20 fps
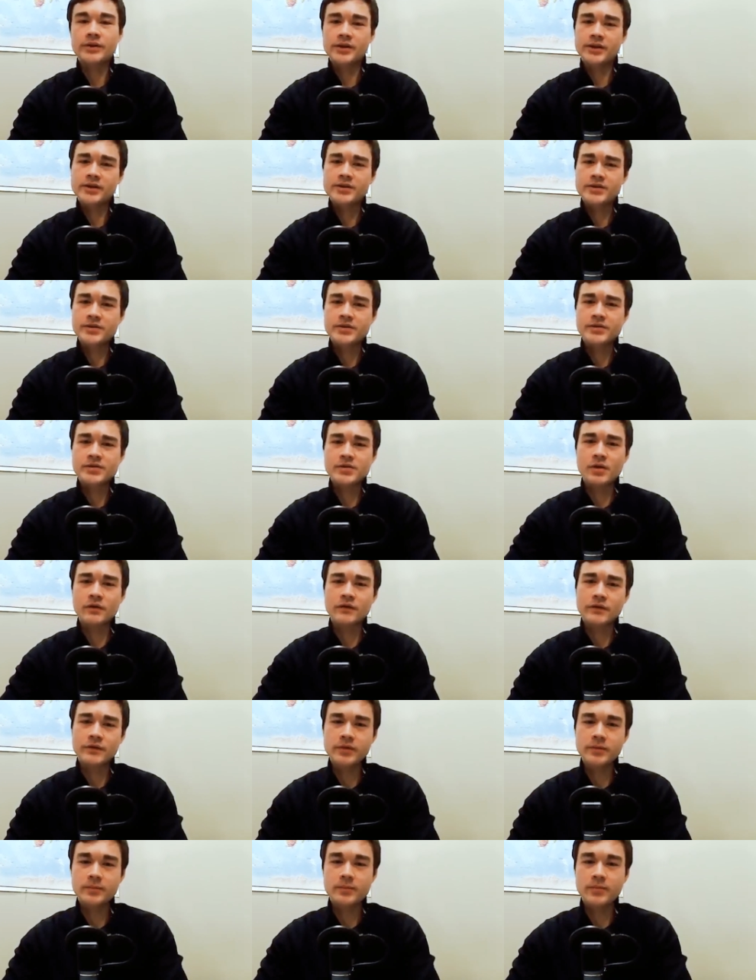It needs to solve a
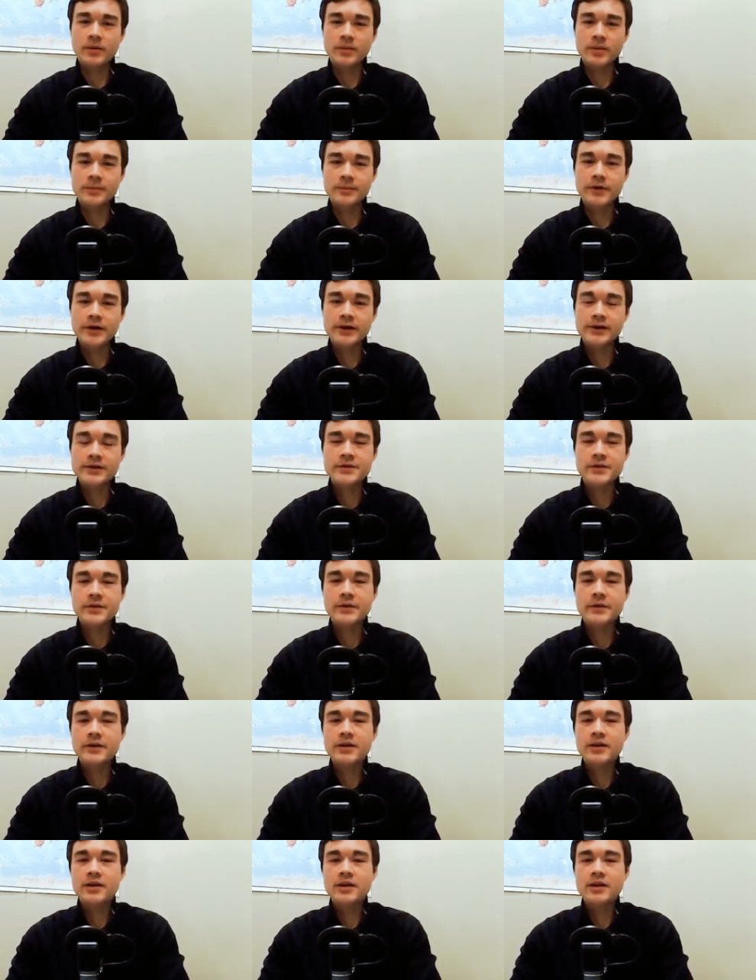real problem, right? So